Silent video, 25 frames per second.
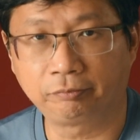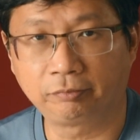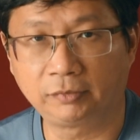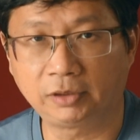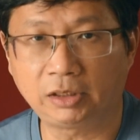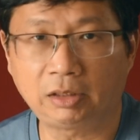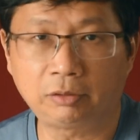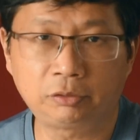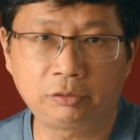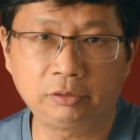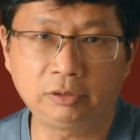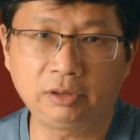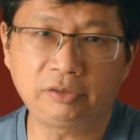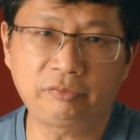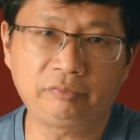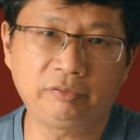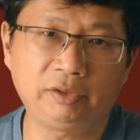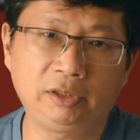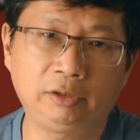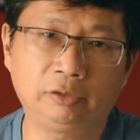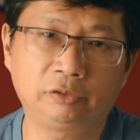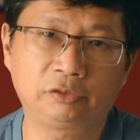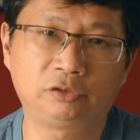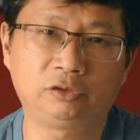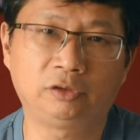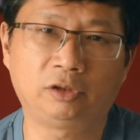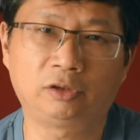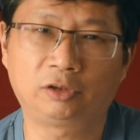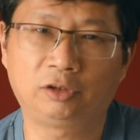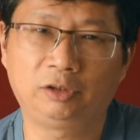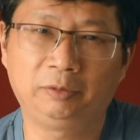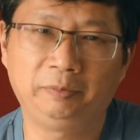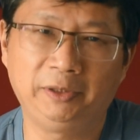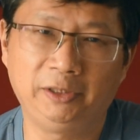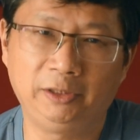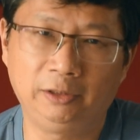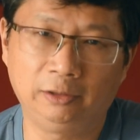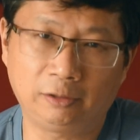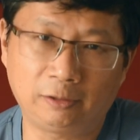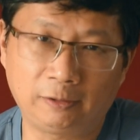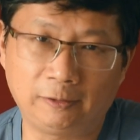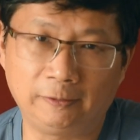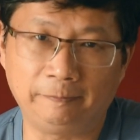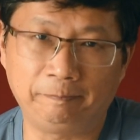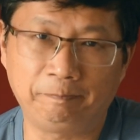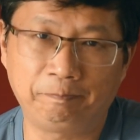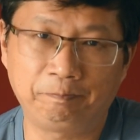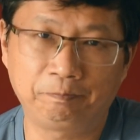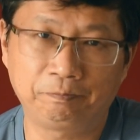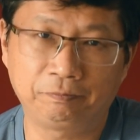Now, today's video is not going to be
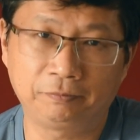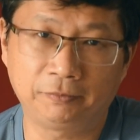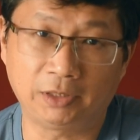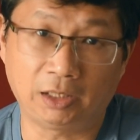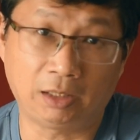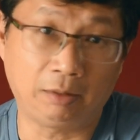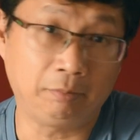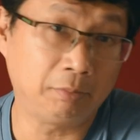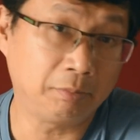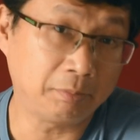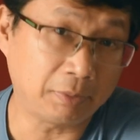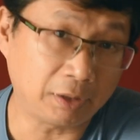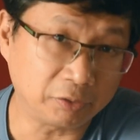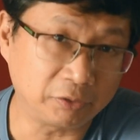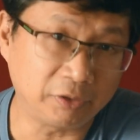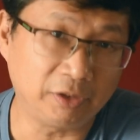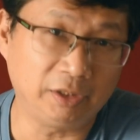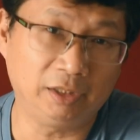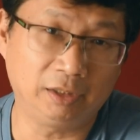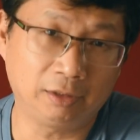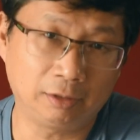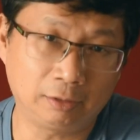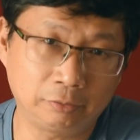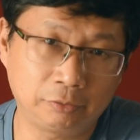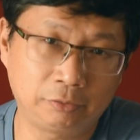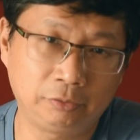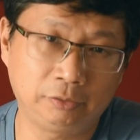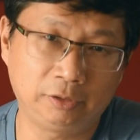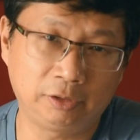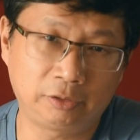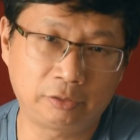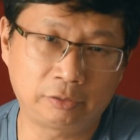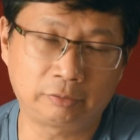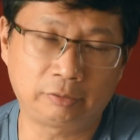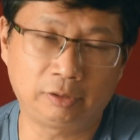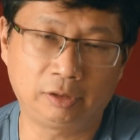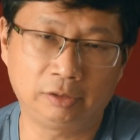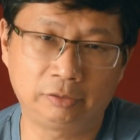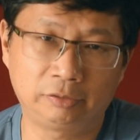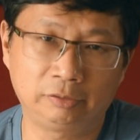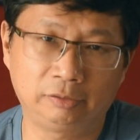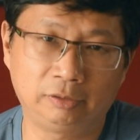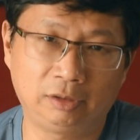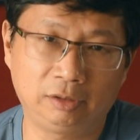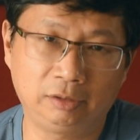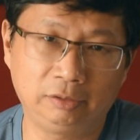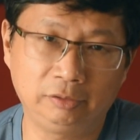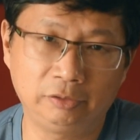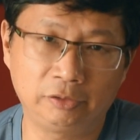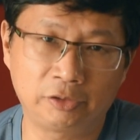long, I'm about to head out to the Toronto
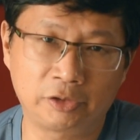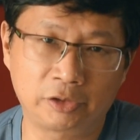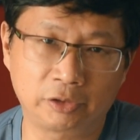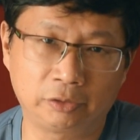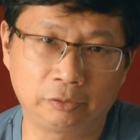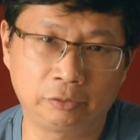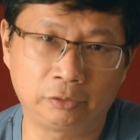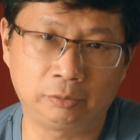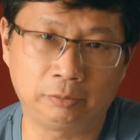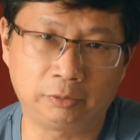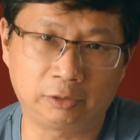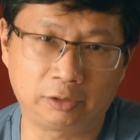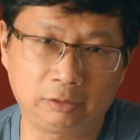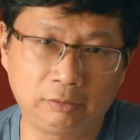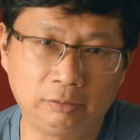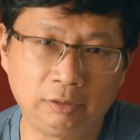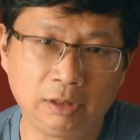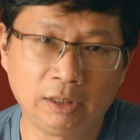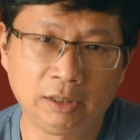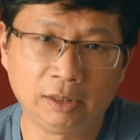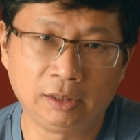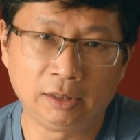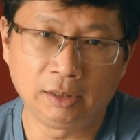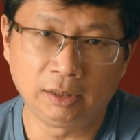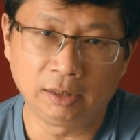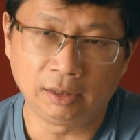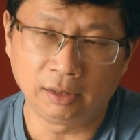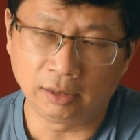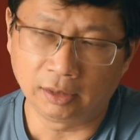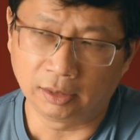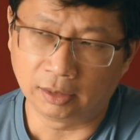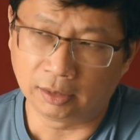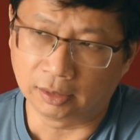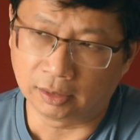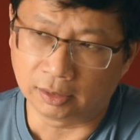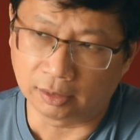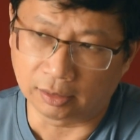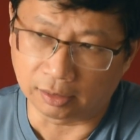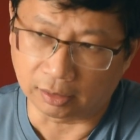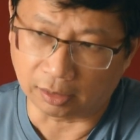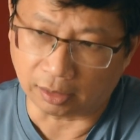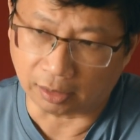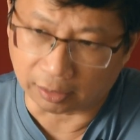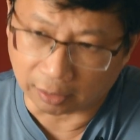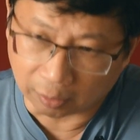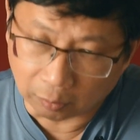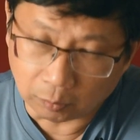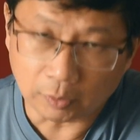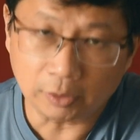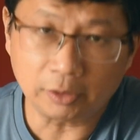Audio Show tomorrow,
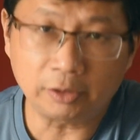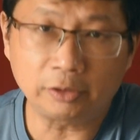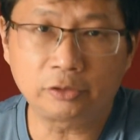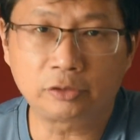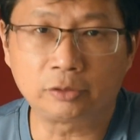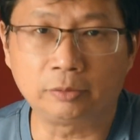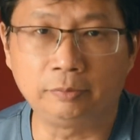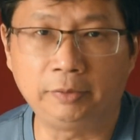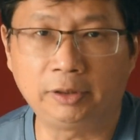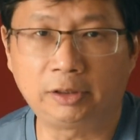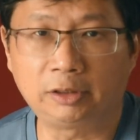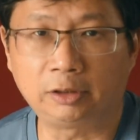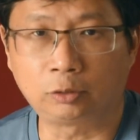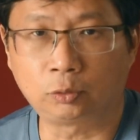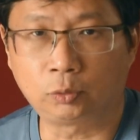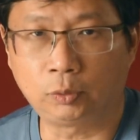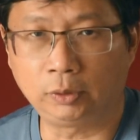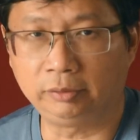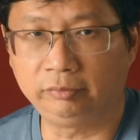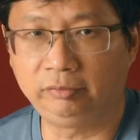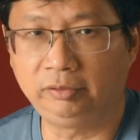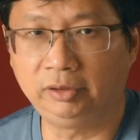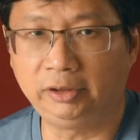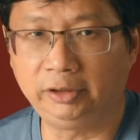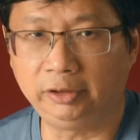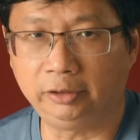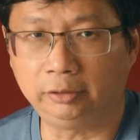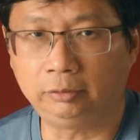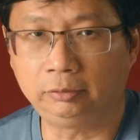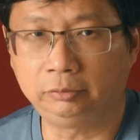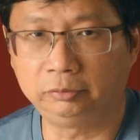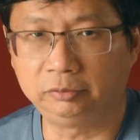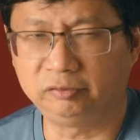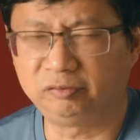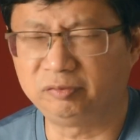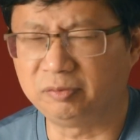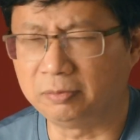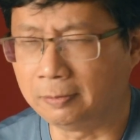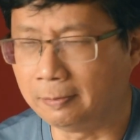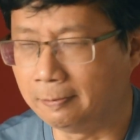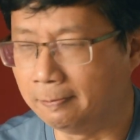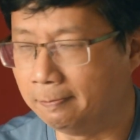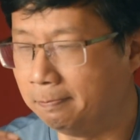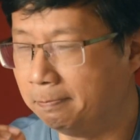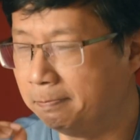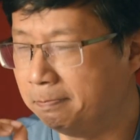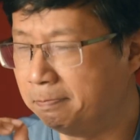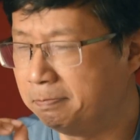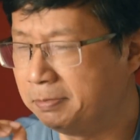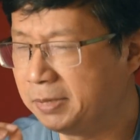and I wanted to make a quick video with
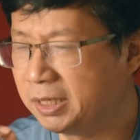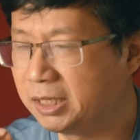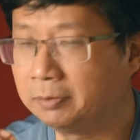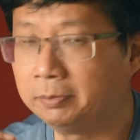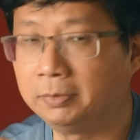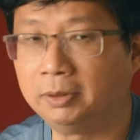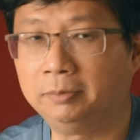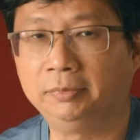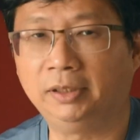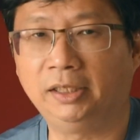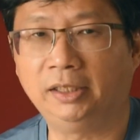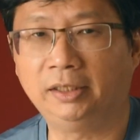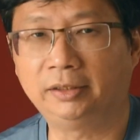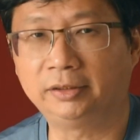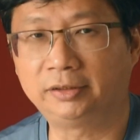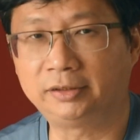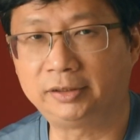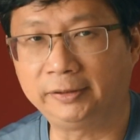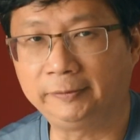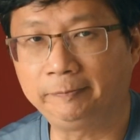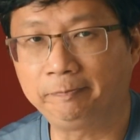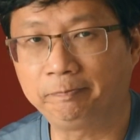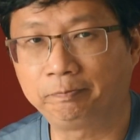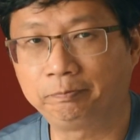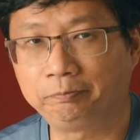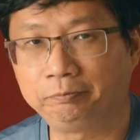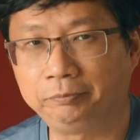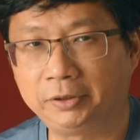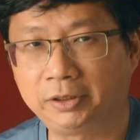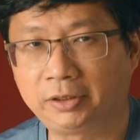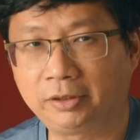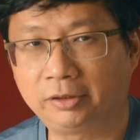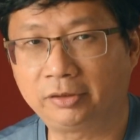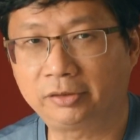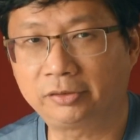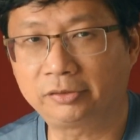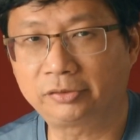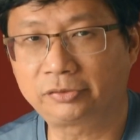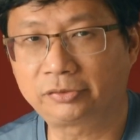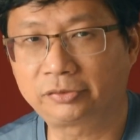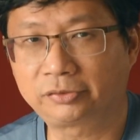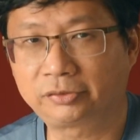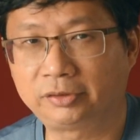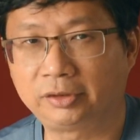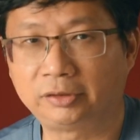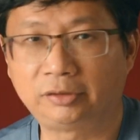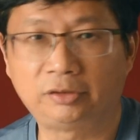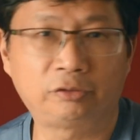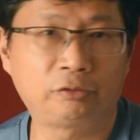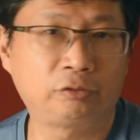minimum editing because
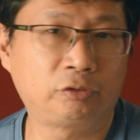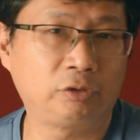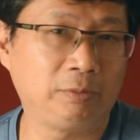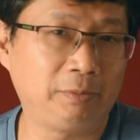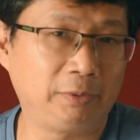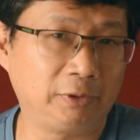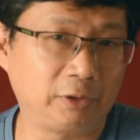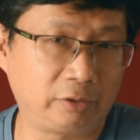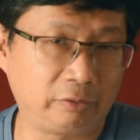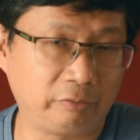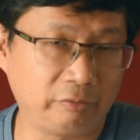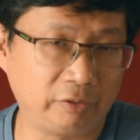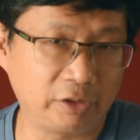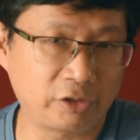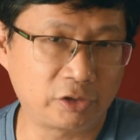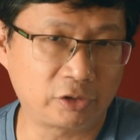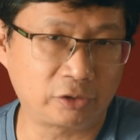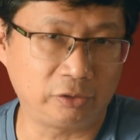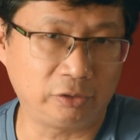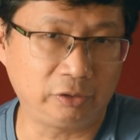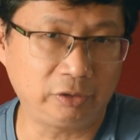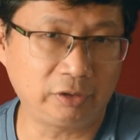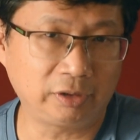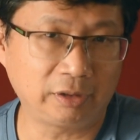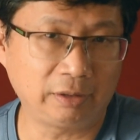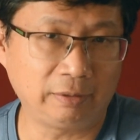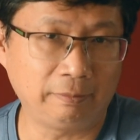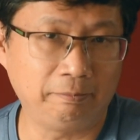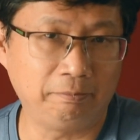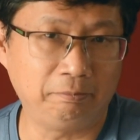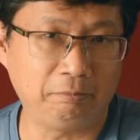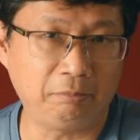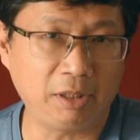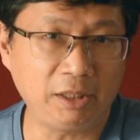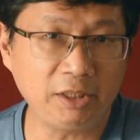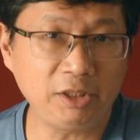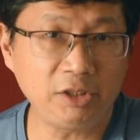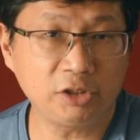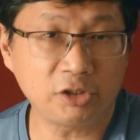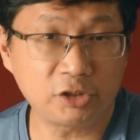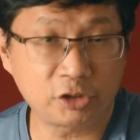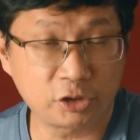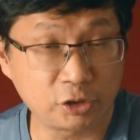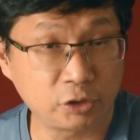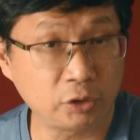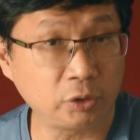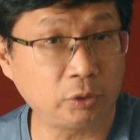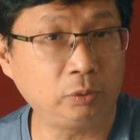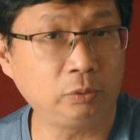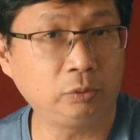the distributor Richard might
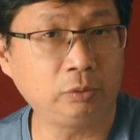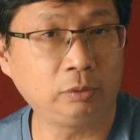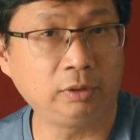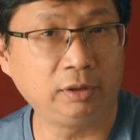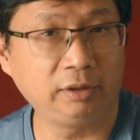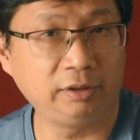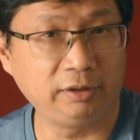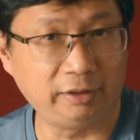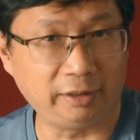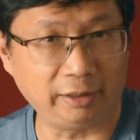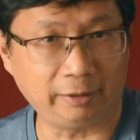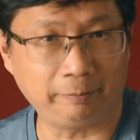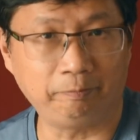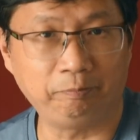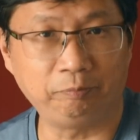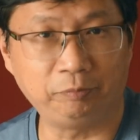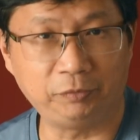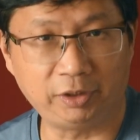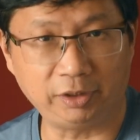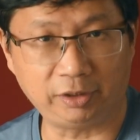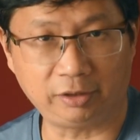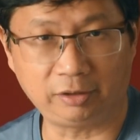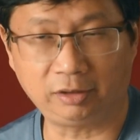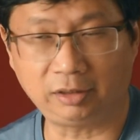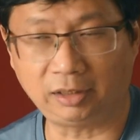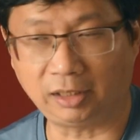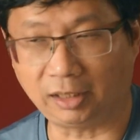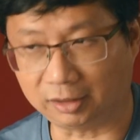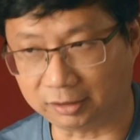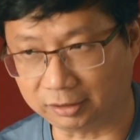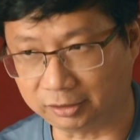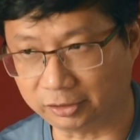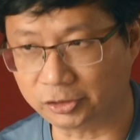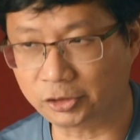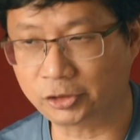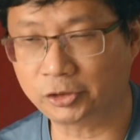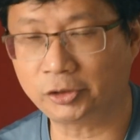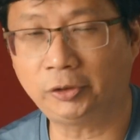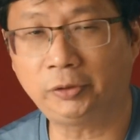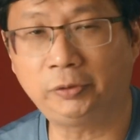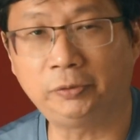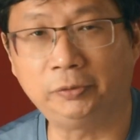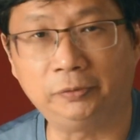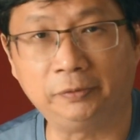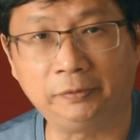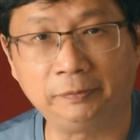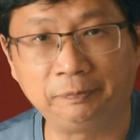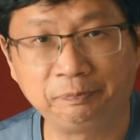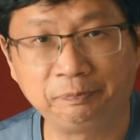show them there at the show.